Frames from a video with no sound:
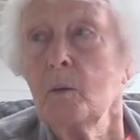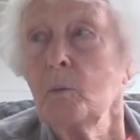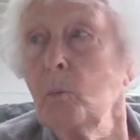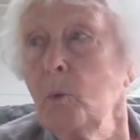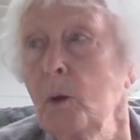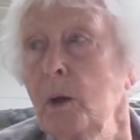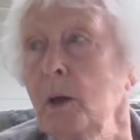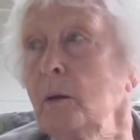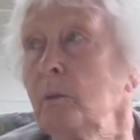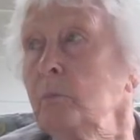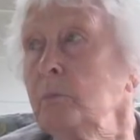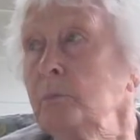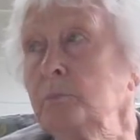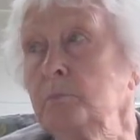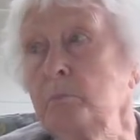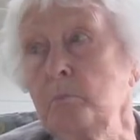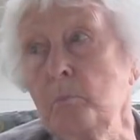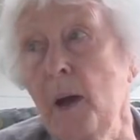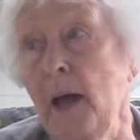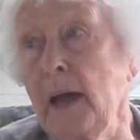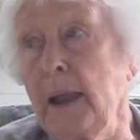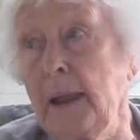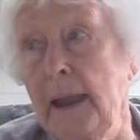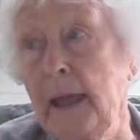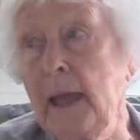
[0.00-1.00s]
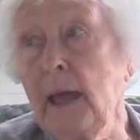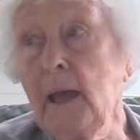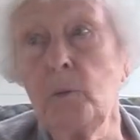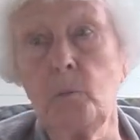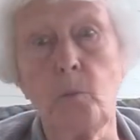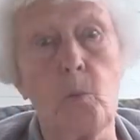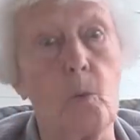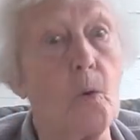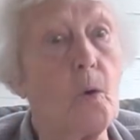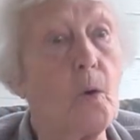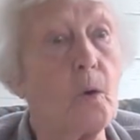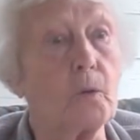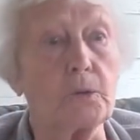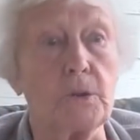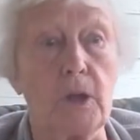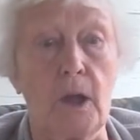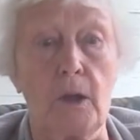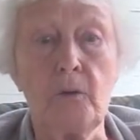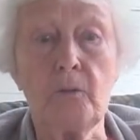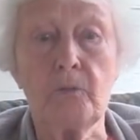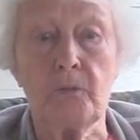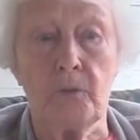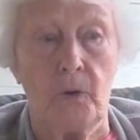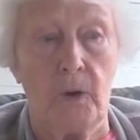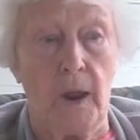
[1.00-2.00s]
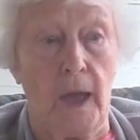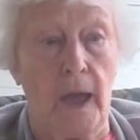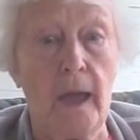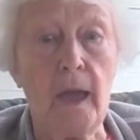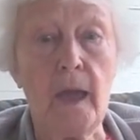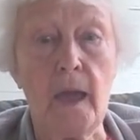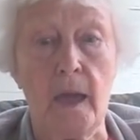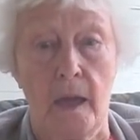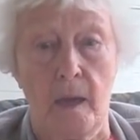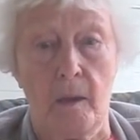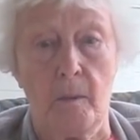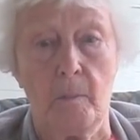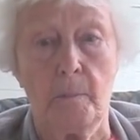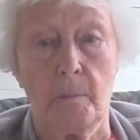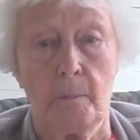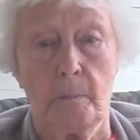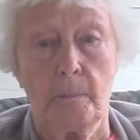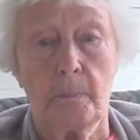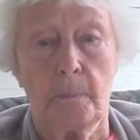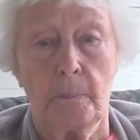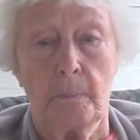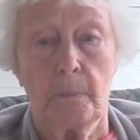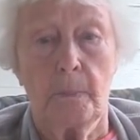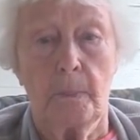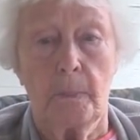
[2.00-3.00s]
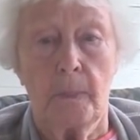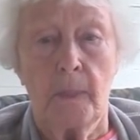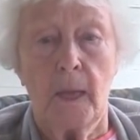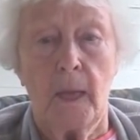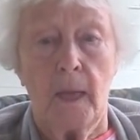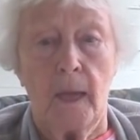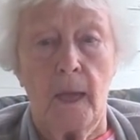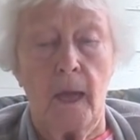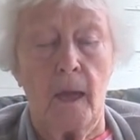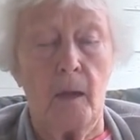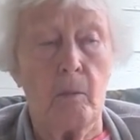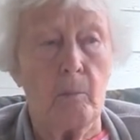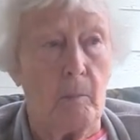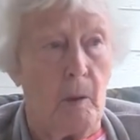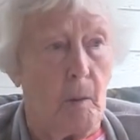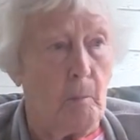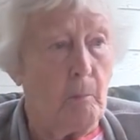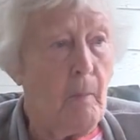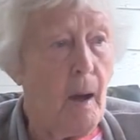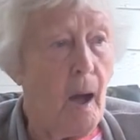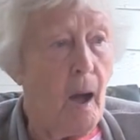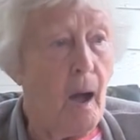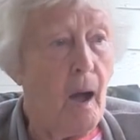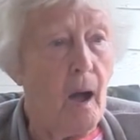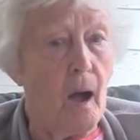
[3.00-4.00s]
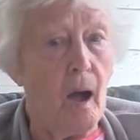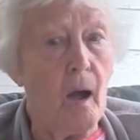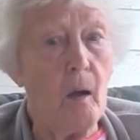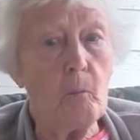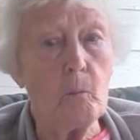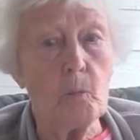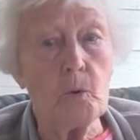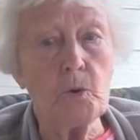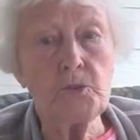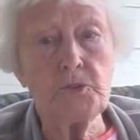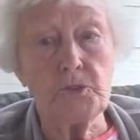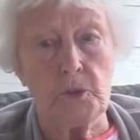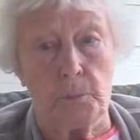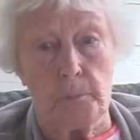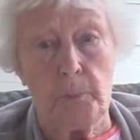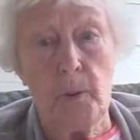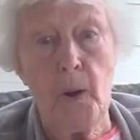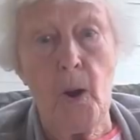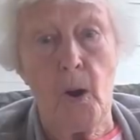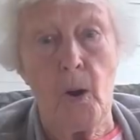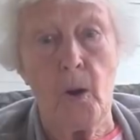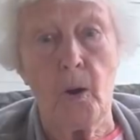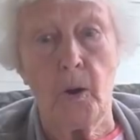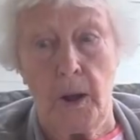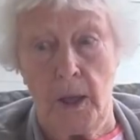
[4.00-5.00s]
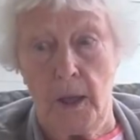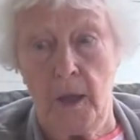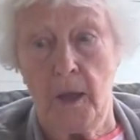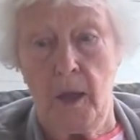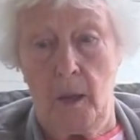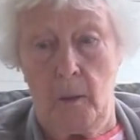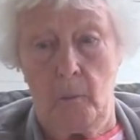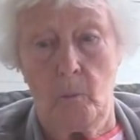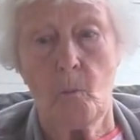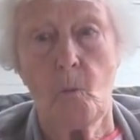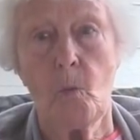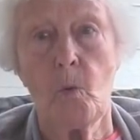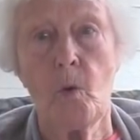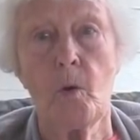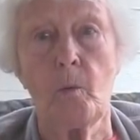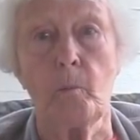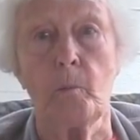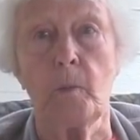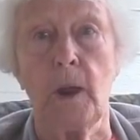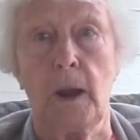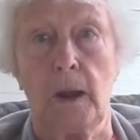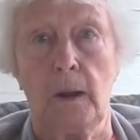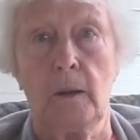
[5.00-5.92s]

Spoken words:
Well, my dad worked every day, and my mom was a party woman.